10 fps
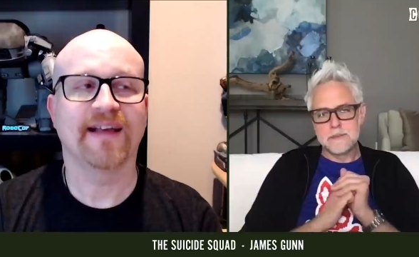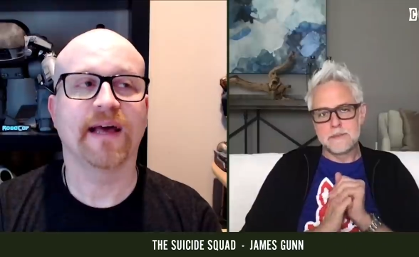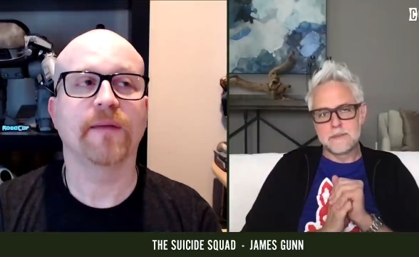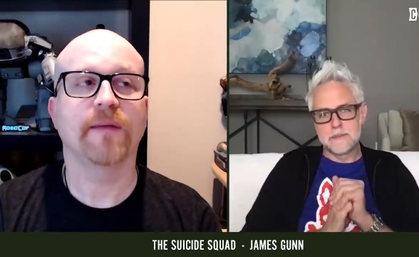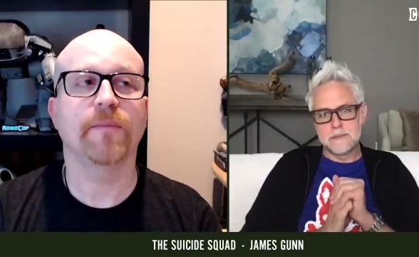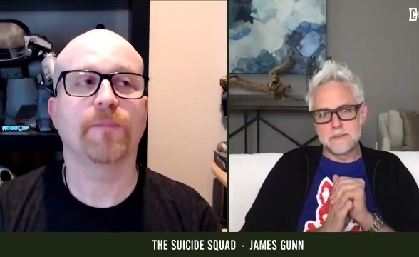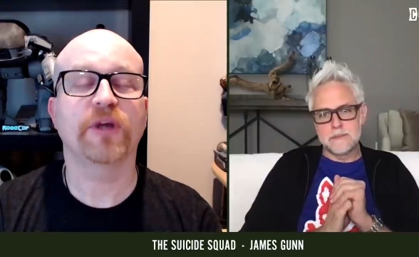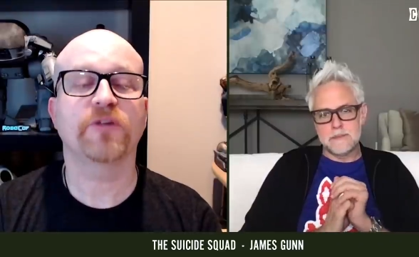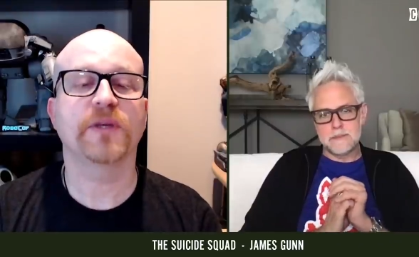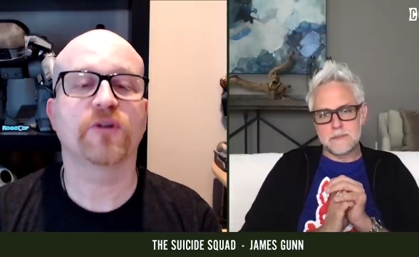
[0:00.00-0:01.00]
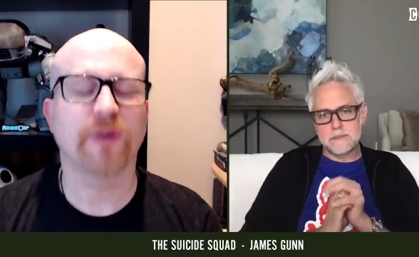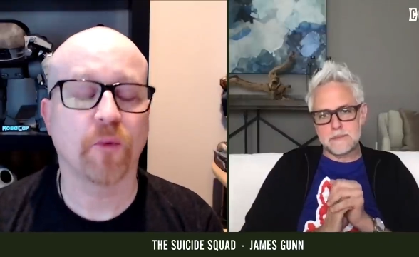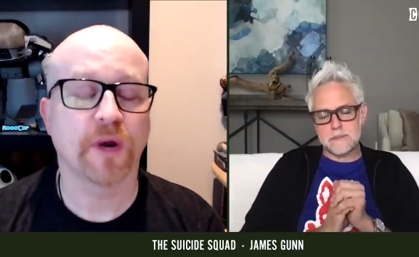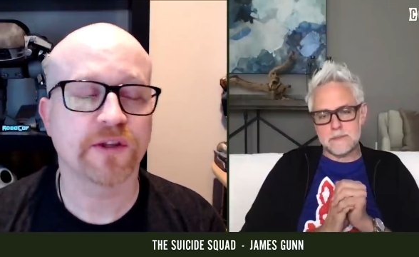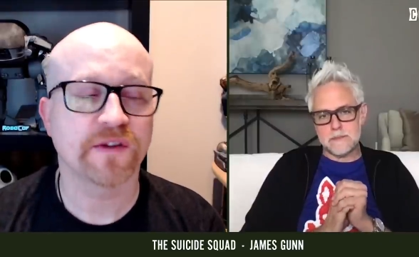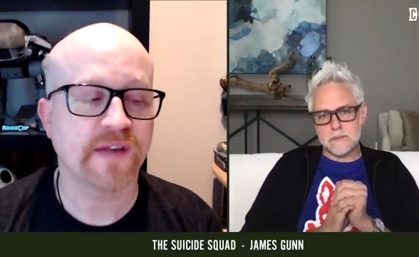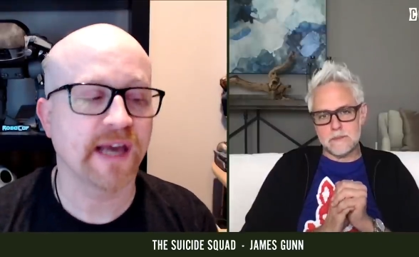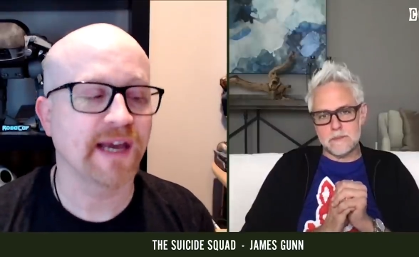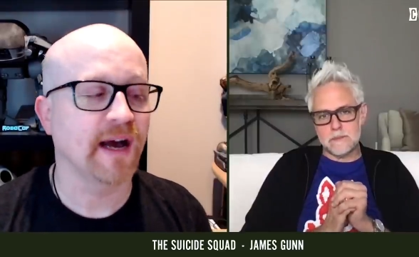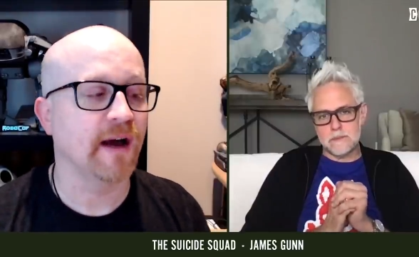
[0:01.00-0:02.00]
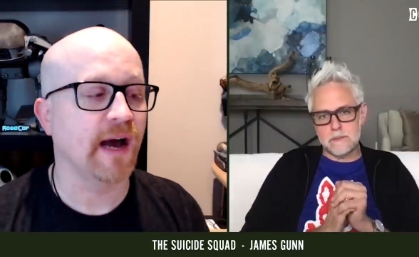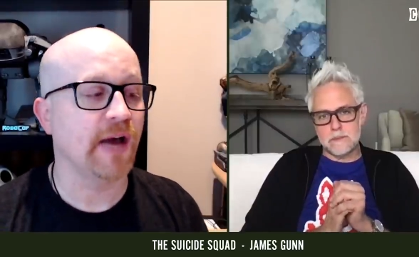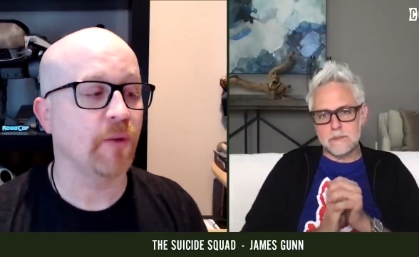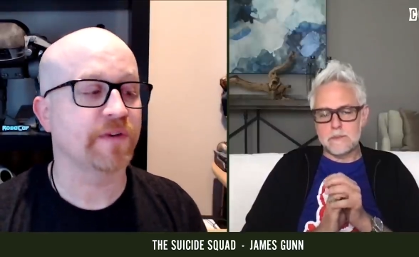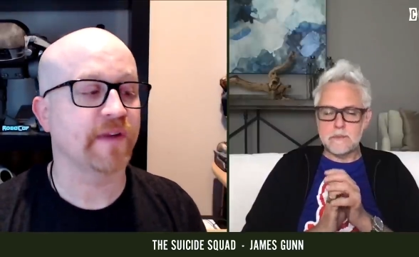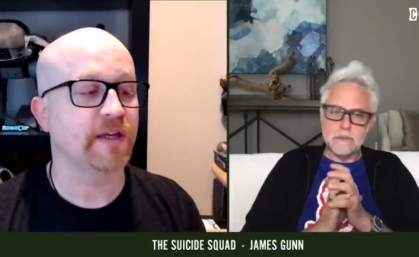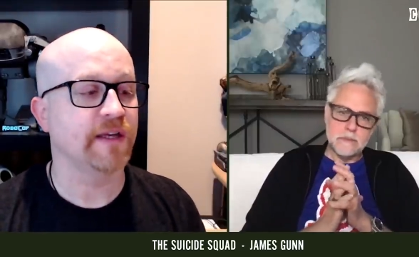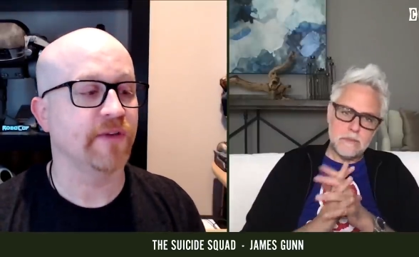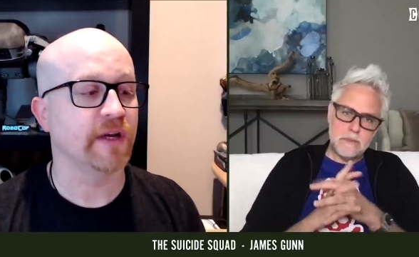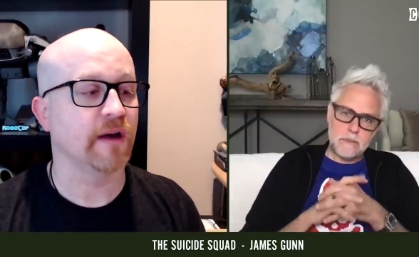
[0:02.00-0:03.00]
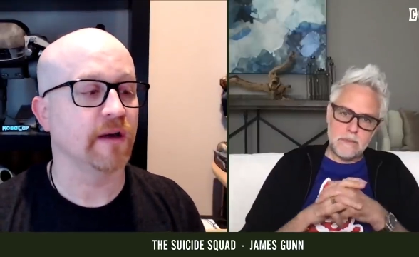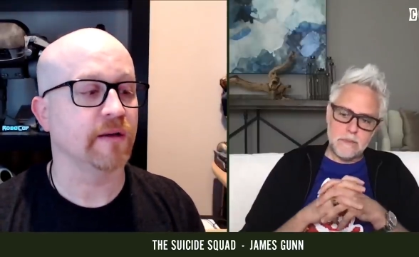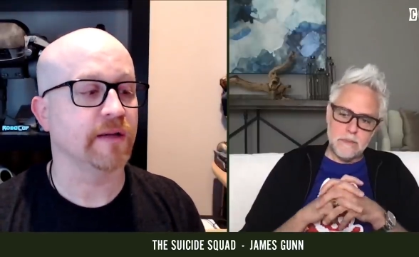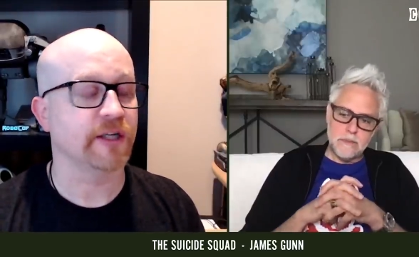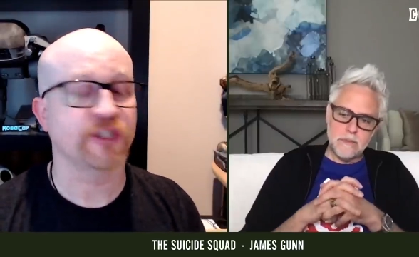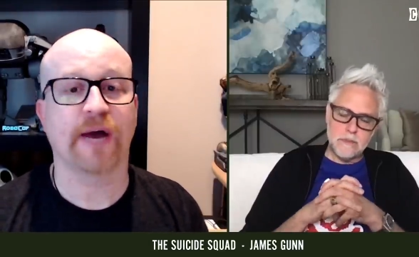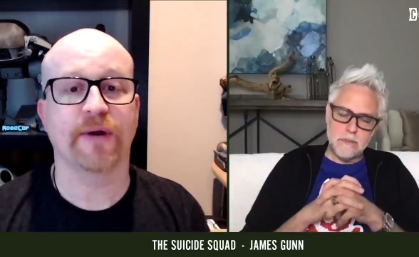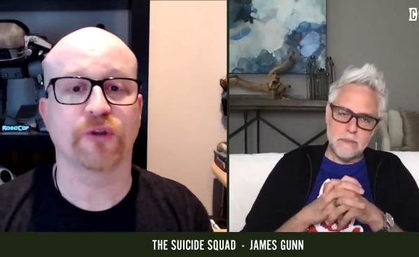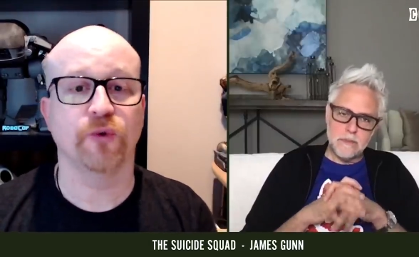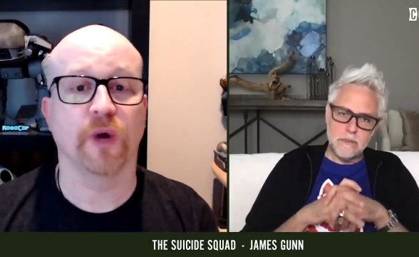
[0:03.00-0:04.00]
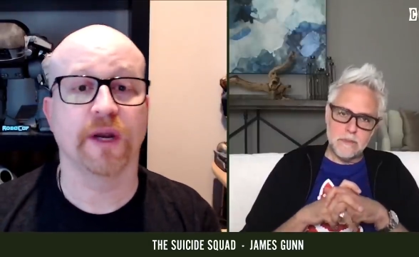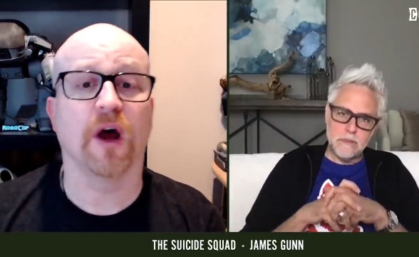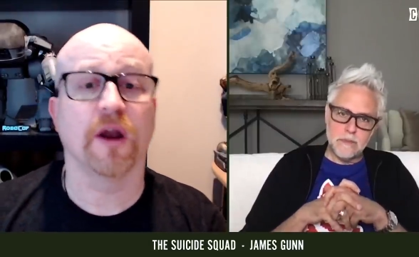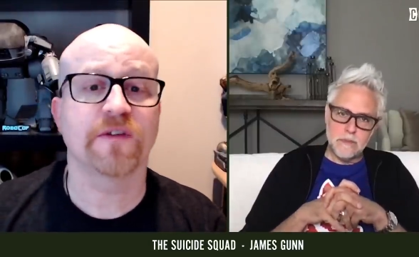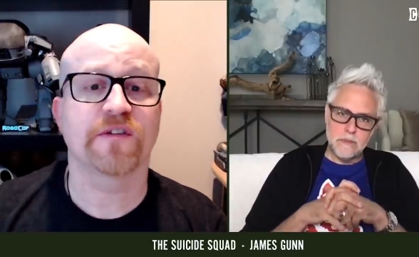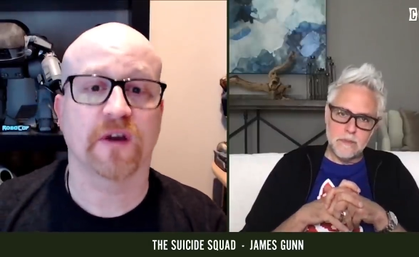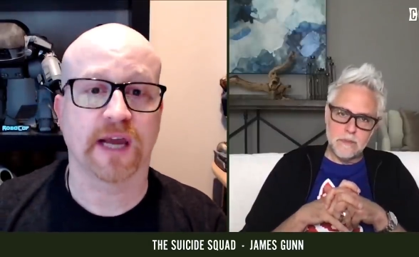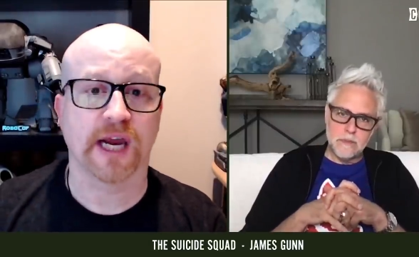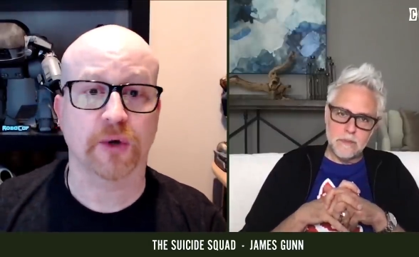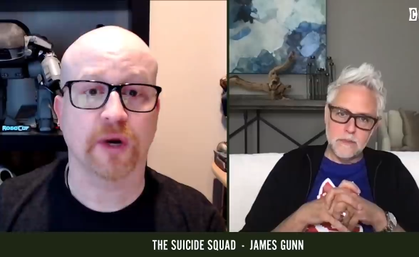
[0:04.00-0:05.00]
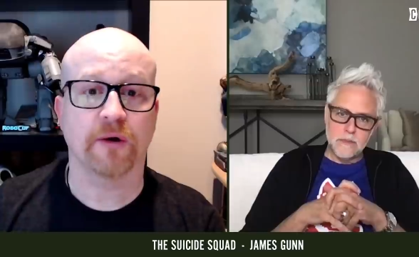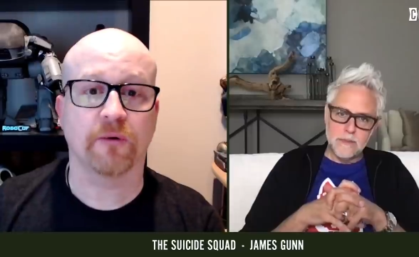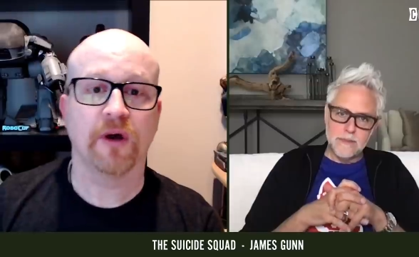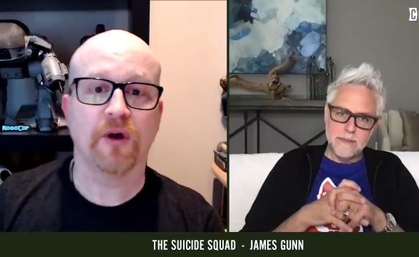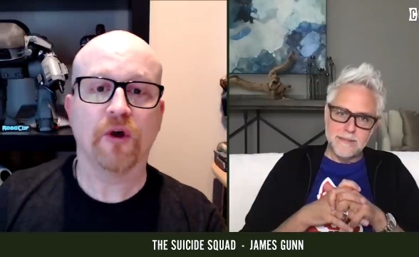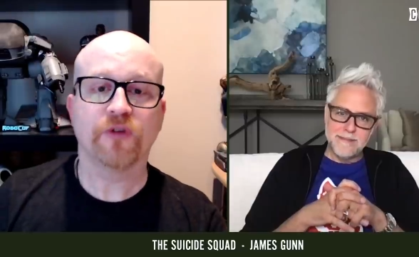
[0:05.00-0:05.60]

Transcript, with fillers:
Speaker 1: Yeah, it brings me to because I wanted to say uh, I always like giving a, like a shout out to an unsung hero.